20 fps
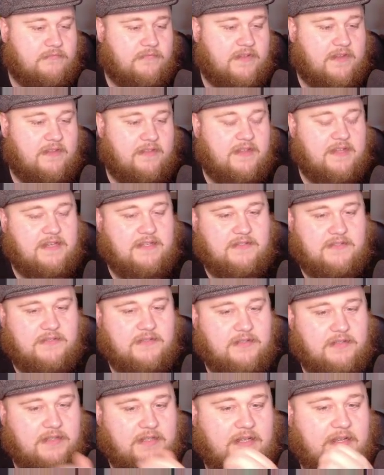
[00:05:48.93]
these
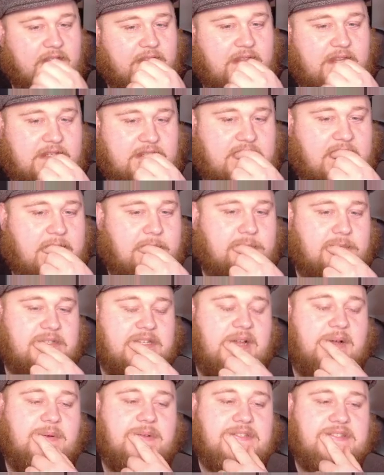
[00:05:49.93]
games.
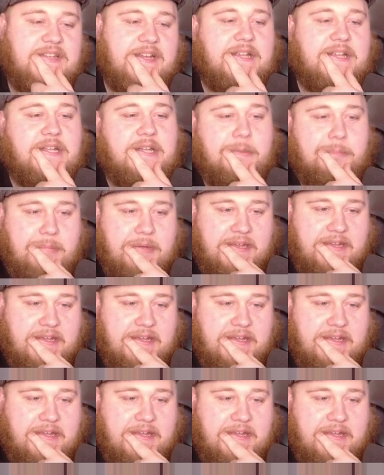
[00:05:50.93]
So I was taking a peek.